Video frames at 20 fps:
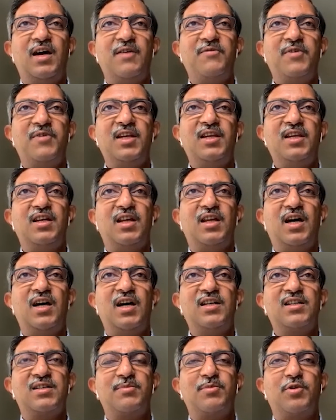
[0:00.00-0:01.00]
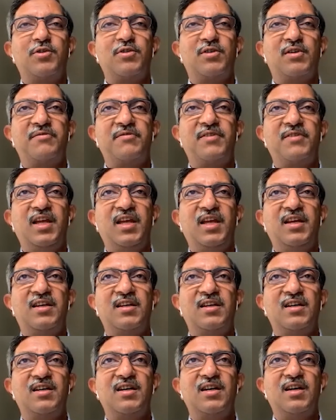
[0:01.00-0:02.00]
very large amount of
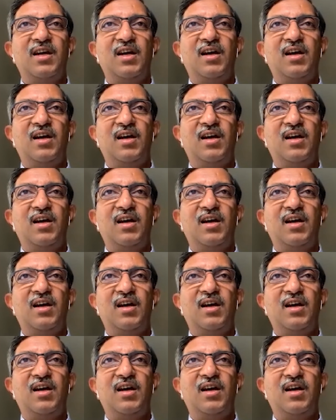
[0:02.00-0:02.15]
data